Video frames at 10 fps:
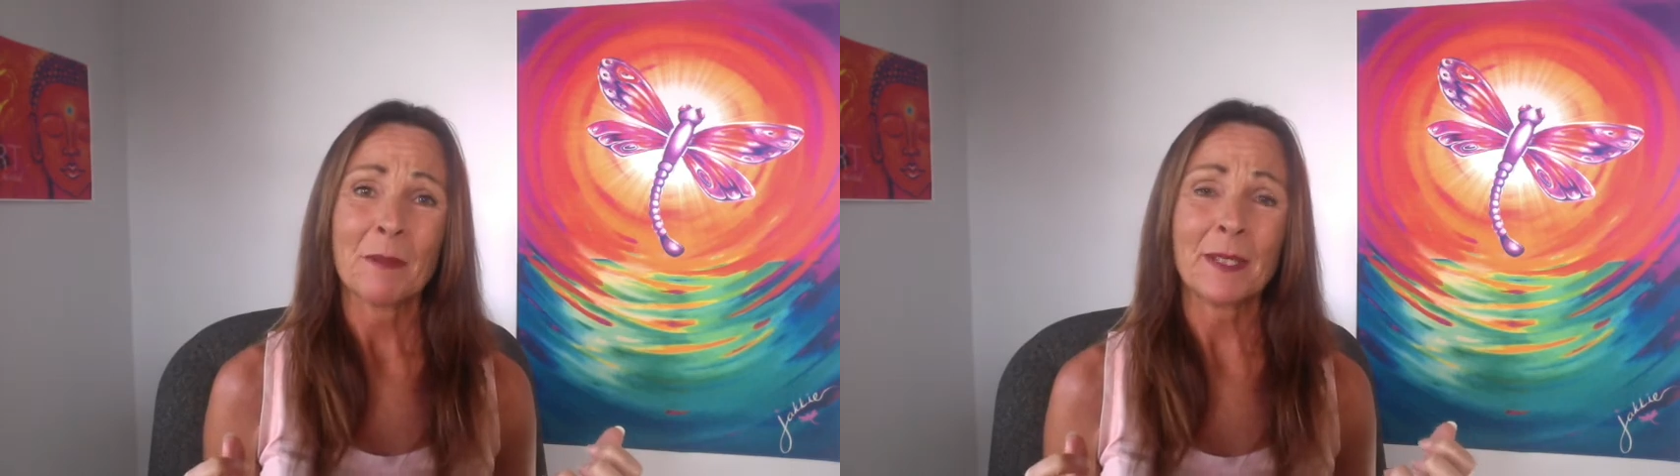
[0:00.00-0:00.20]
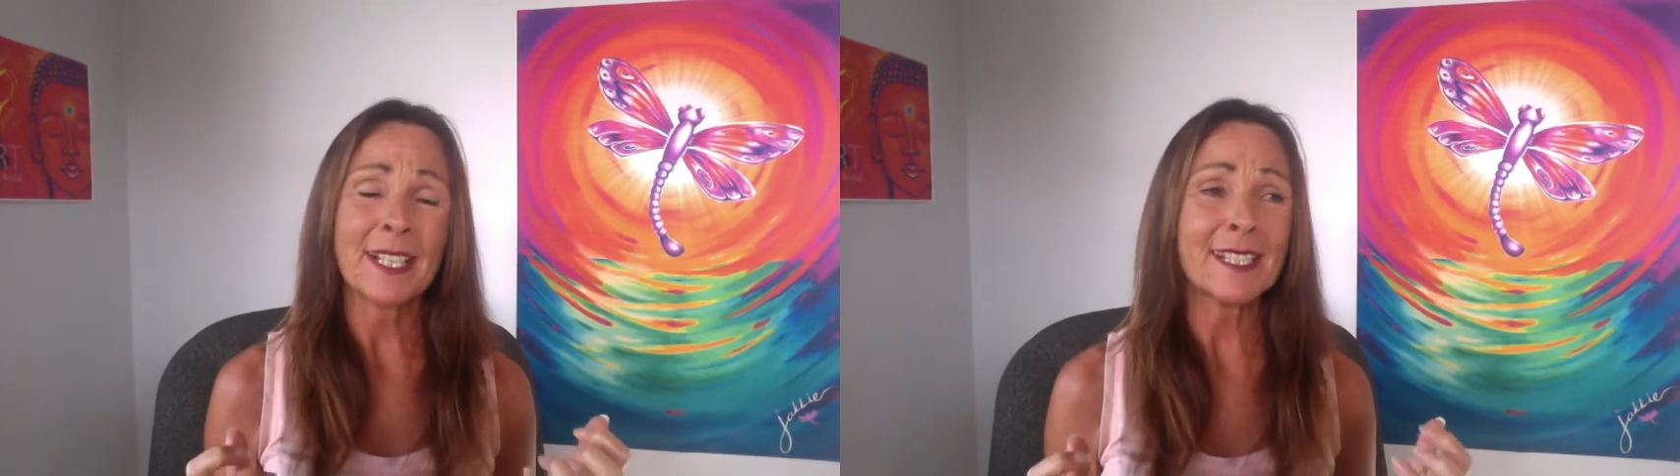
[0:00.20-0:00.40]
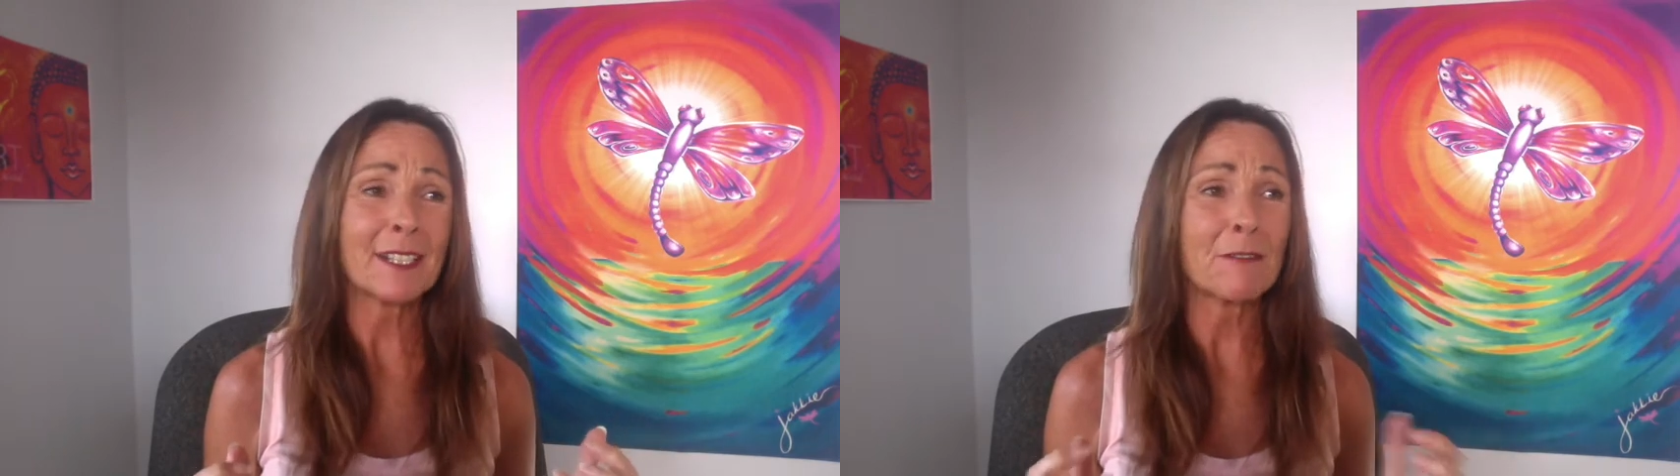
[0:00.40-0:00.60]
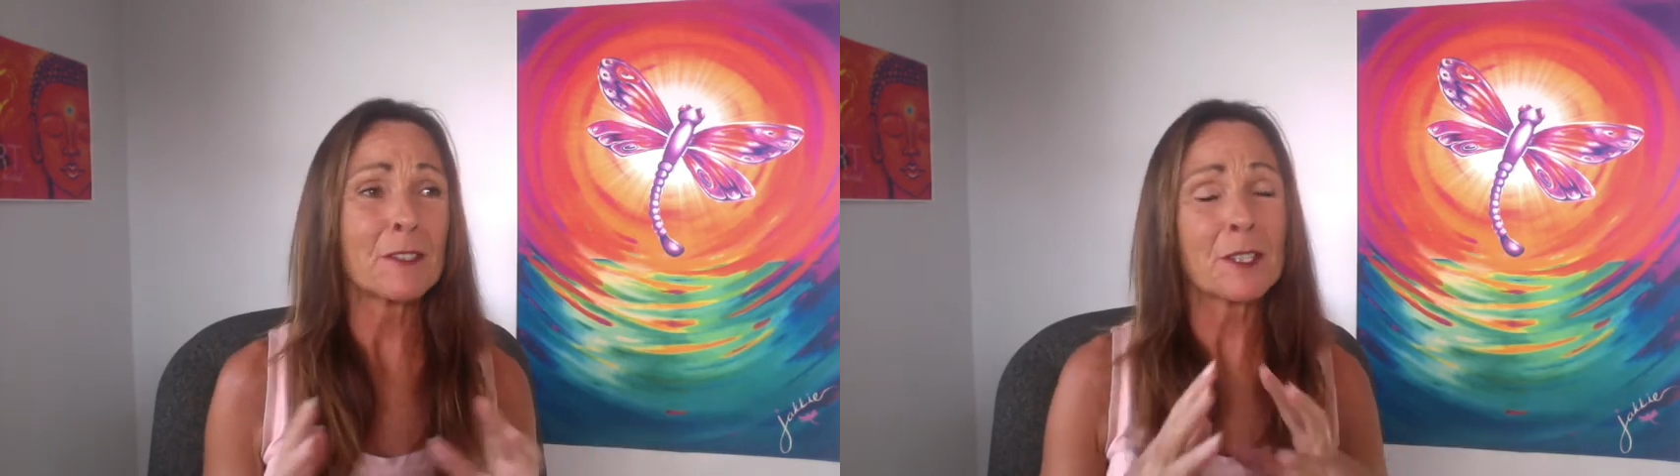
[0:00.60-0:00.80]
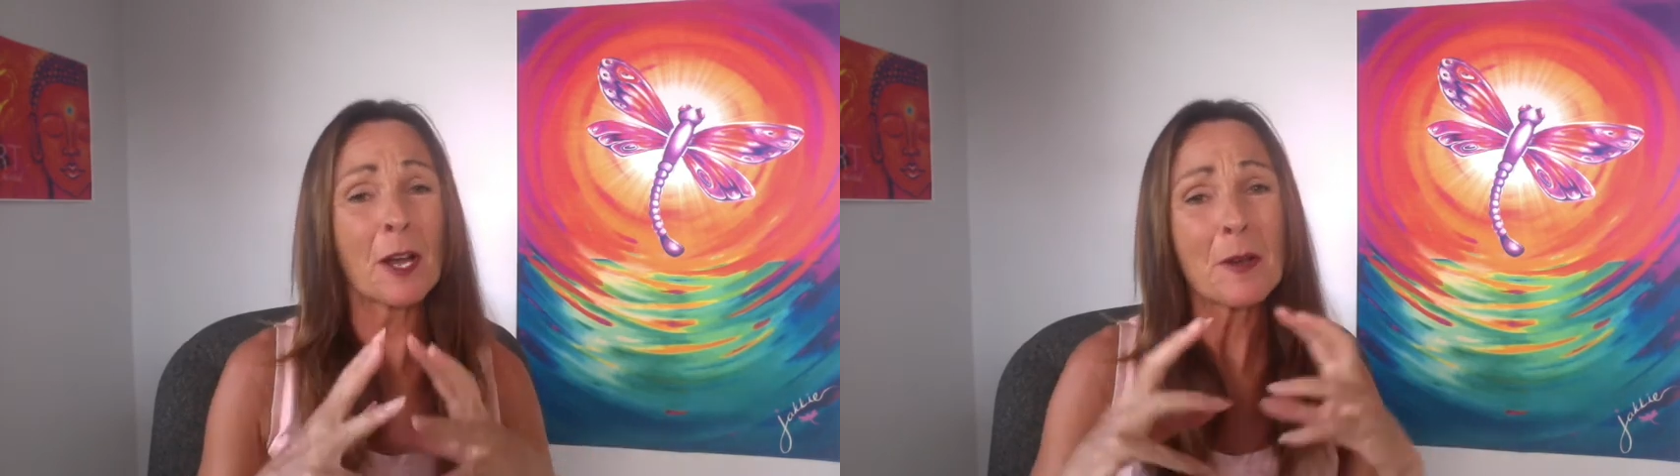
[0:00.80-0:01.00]
Because if
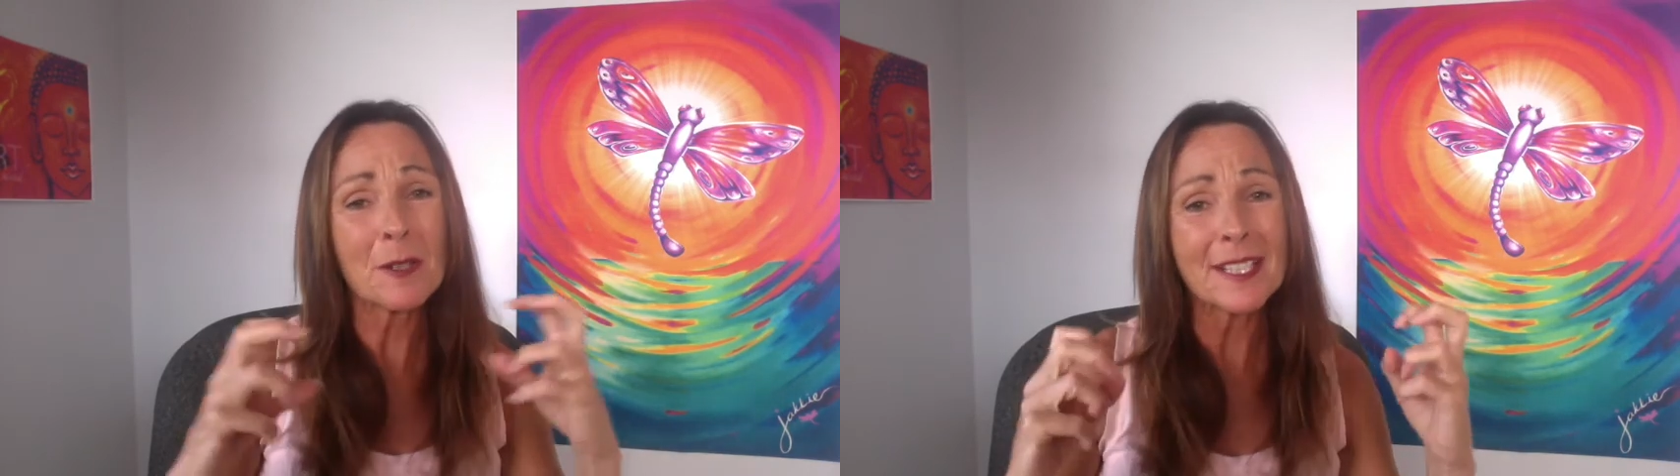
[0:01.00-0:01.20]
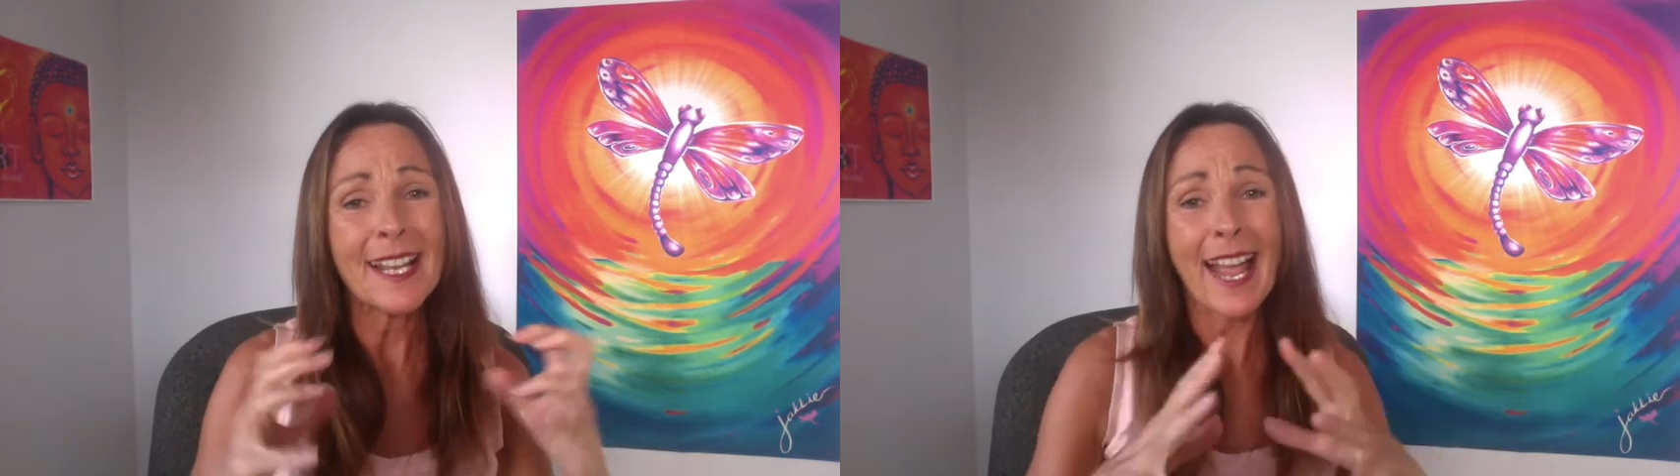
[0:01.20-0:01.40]
you don't